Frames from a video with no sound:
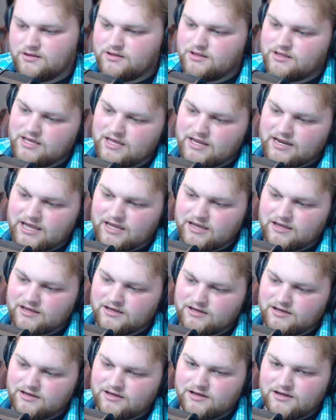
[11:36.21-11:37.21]
Kitty.
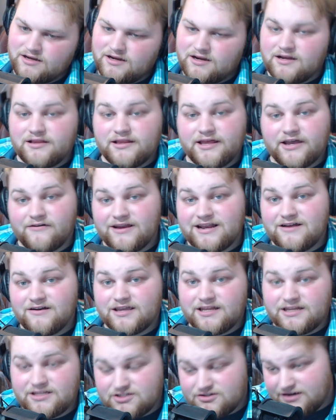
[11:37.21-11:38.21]
Like right now,
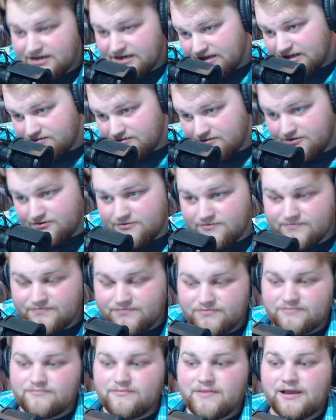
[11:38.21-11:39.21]
Kitty's trying to get through
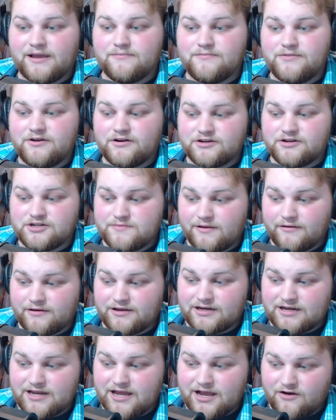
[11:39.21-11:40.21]
my computer. She's probably going
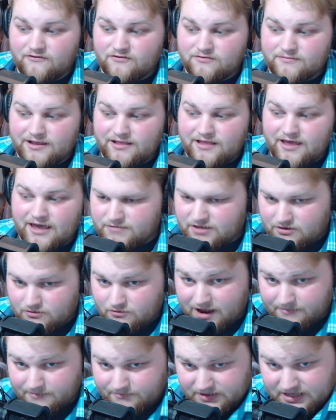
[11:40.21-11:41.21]
to knock over my light.
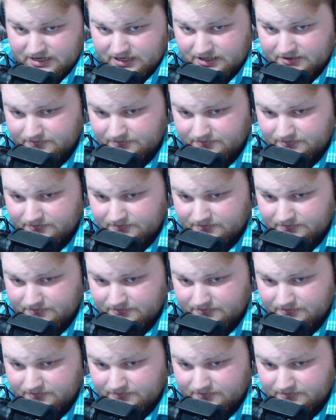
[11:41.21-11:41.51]
Grab Kitty.